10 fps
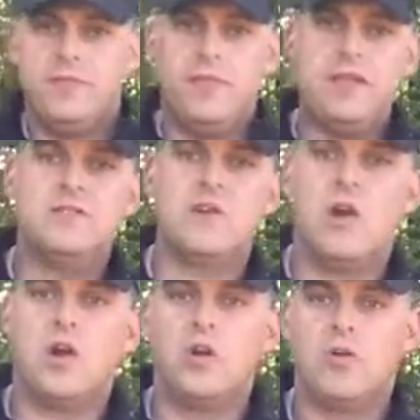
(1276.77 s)
These
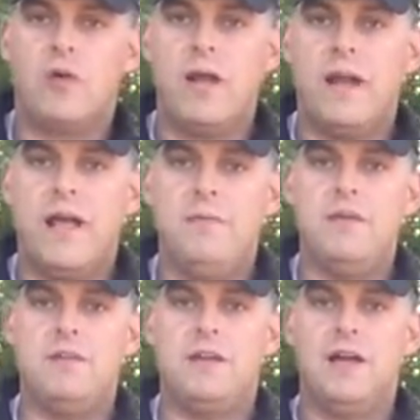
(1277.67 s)
are great. How
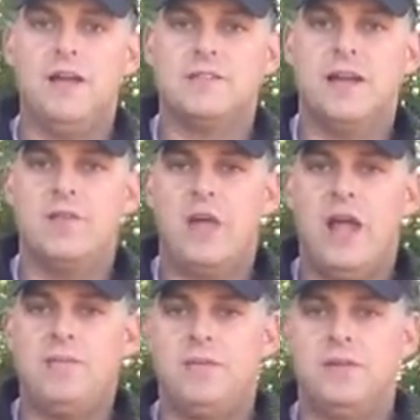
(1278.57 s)
many of you guys gone
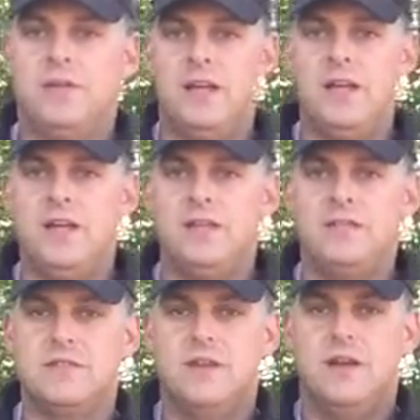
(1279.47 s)
camping with the kids,